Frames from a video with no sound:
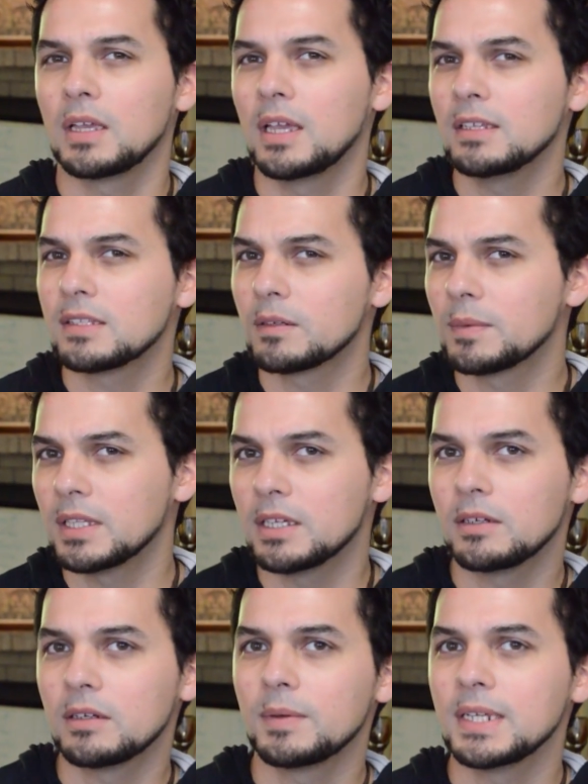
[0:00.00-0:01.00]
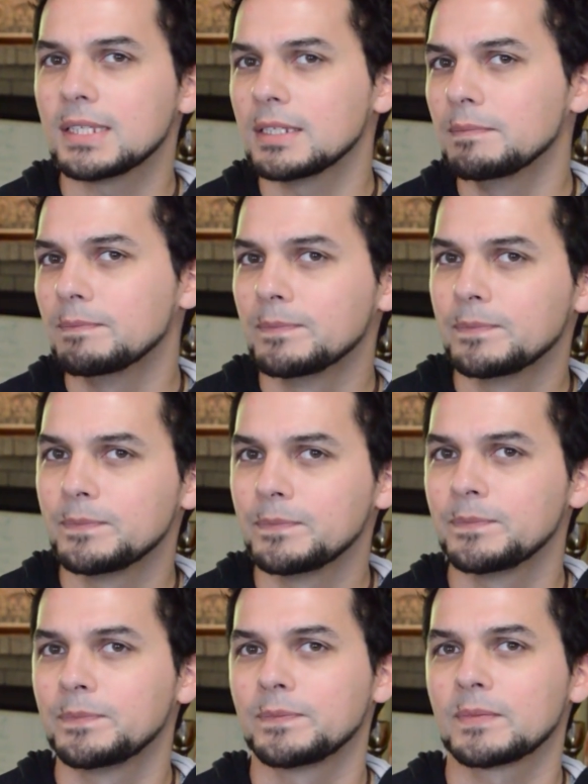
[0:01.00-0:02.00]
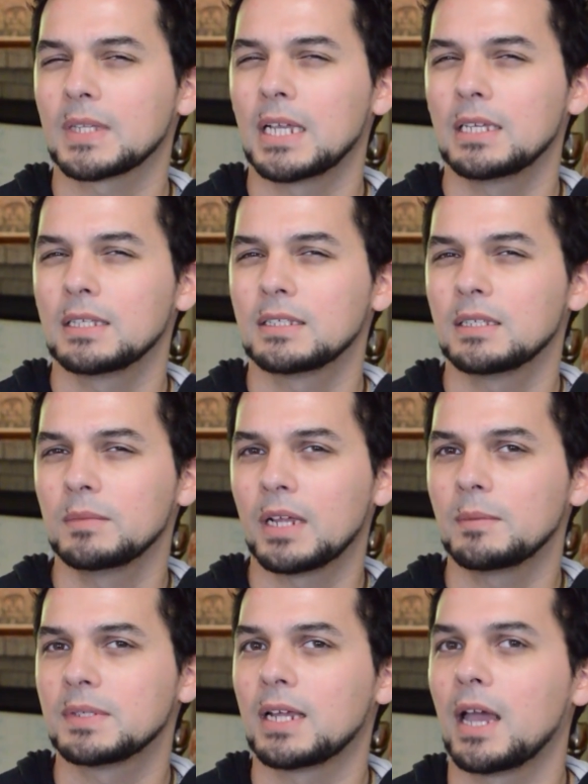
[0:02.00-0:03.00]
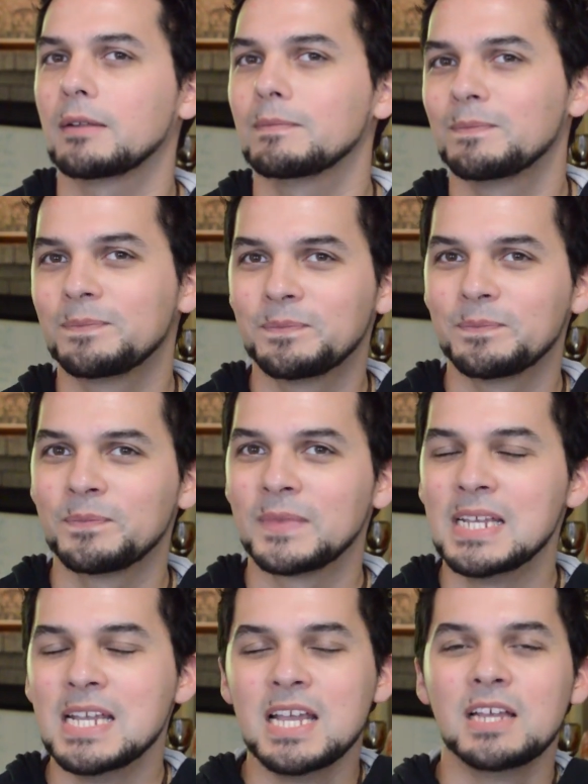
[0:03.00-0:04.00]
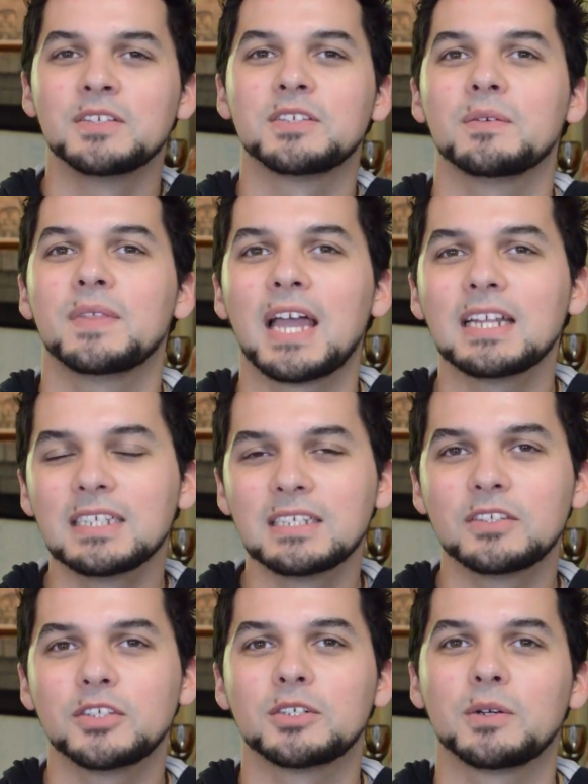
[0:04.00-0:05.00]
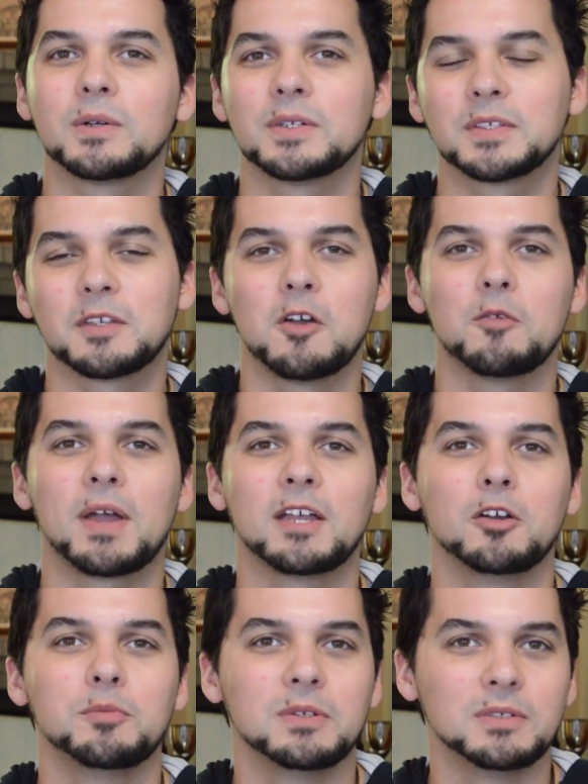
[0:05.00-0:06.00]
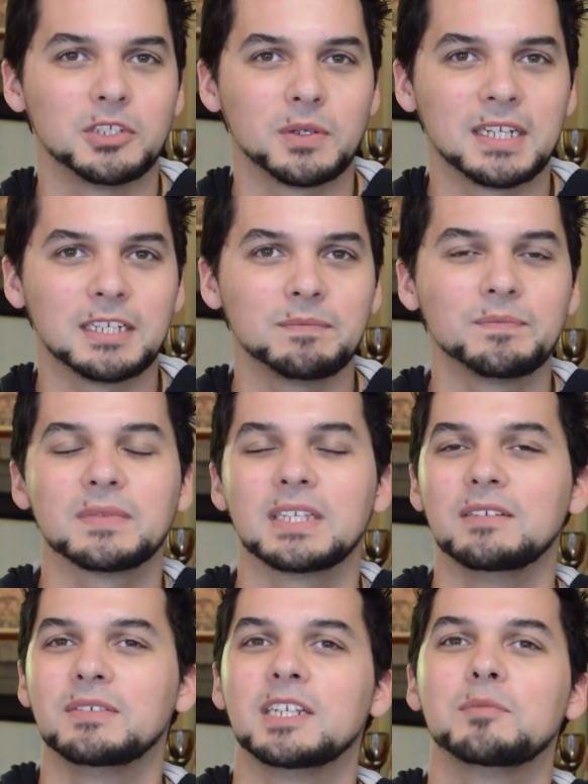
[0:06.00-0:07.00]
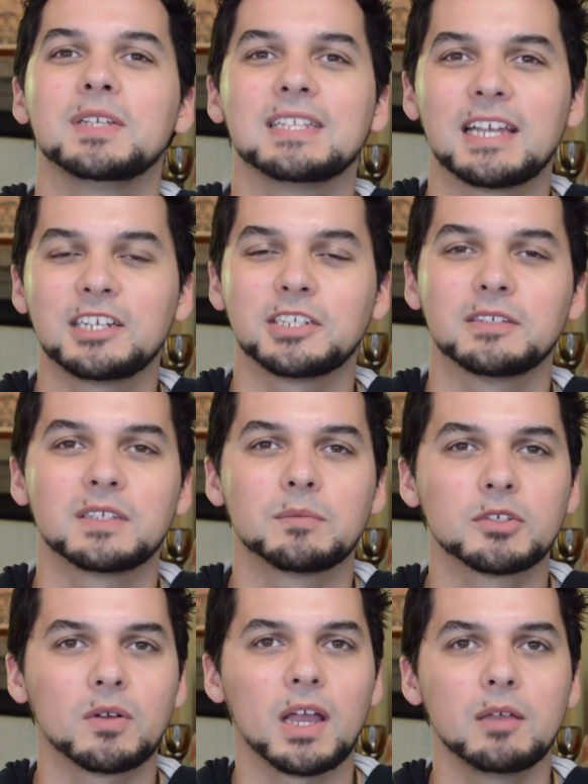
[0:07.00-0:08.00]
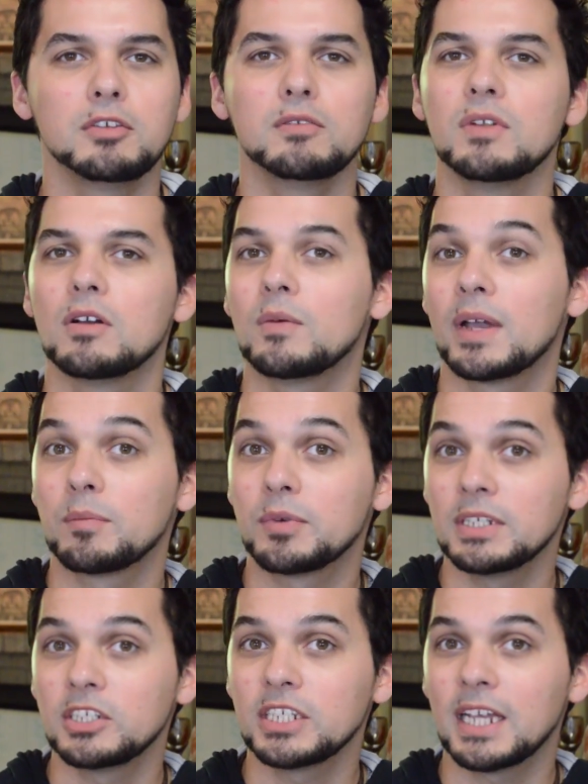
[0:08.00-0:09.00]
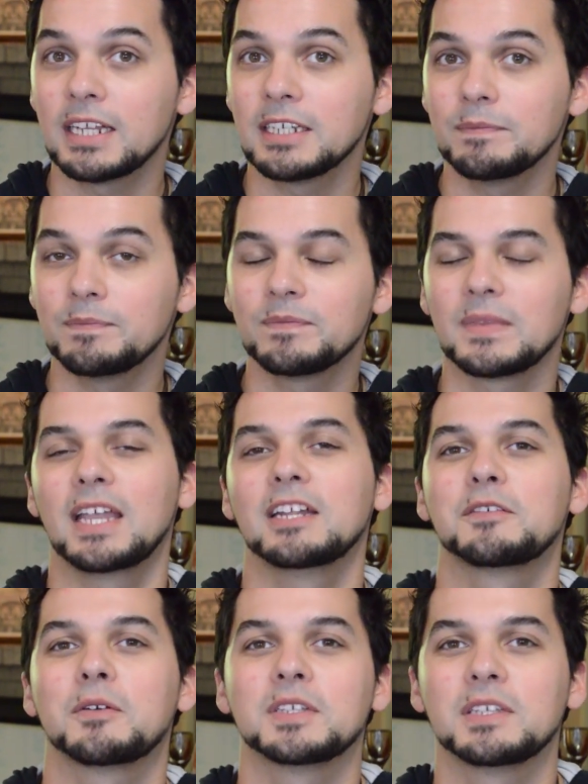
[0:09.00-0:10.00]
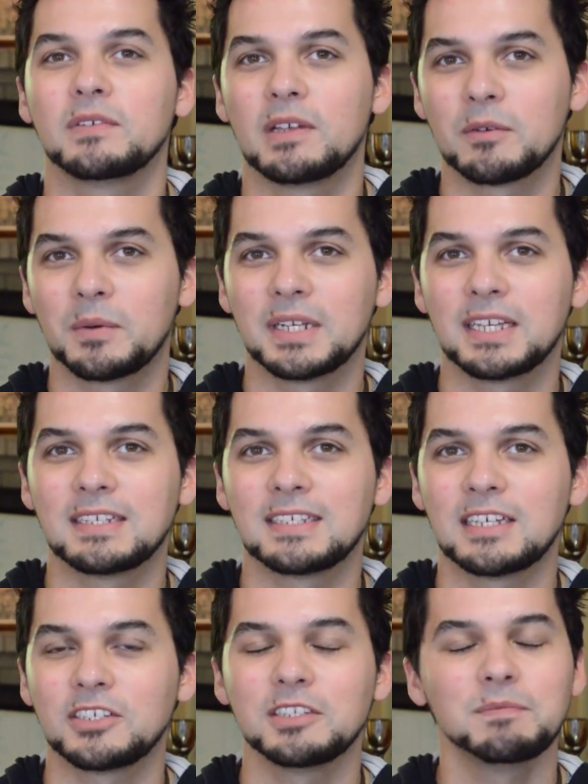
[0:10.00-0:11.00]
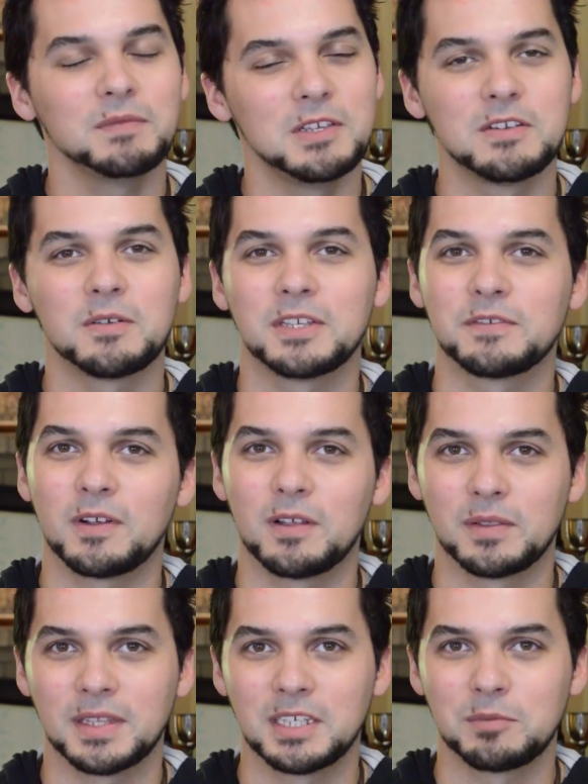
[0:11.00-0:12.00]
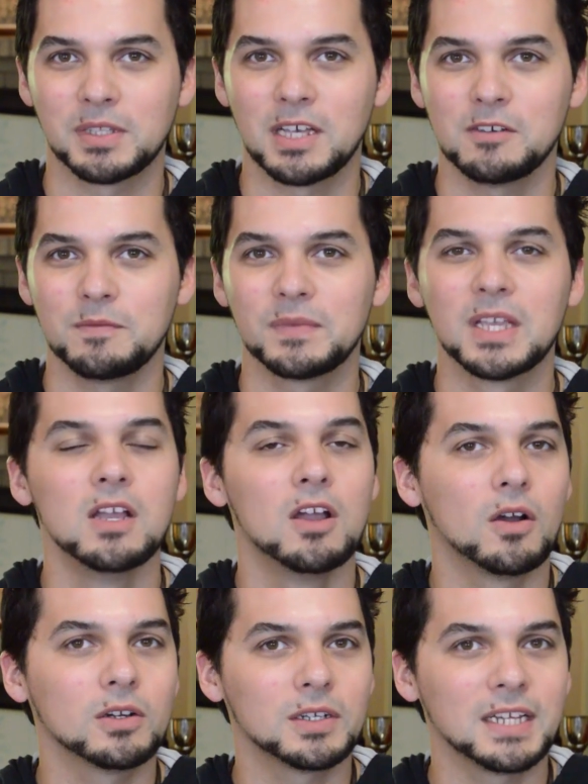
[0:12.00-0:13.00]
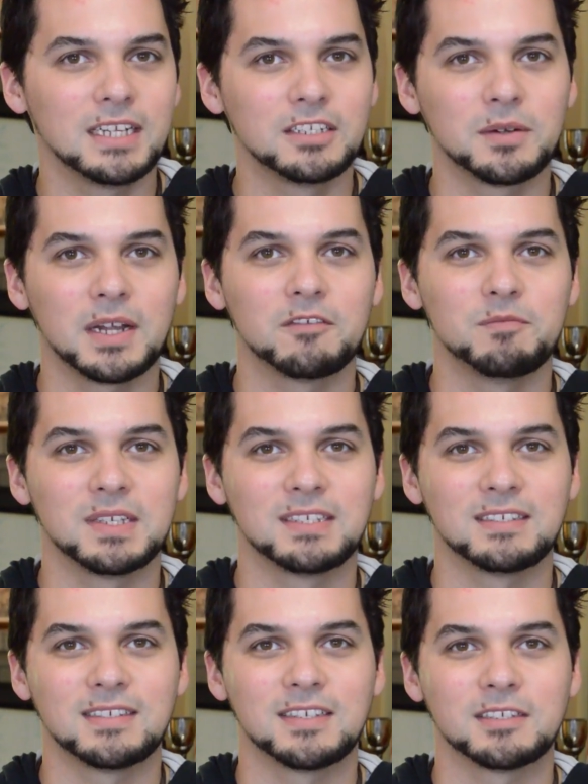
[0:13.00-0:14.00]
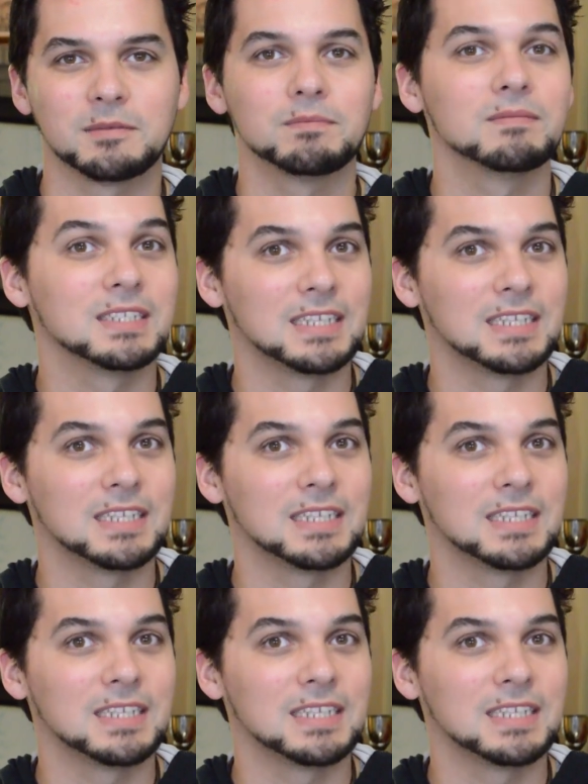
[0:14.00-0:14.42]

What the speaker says: Is there really a good reason? Sometimes not. So that is your horoscope. I hope you enjoyed it. If you did, please like, share, and subscribe. You know I appreciate it. And of course, if you ever want to get a session, you can always follow the links below or go to integrativemysticism.com.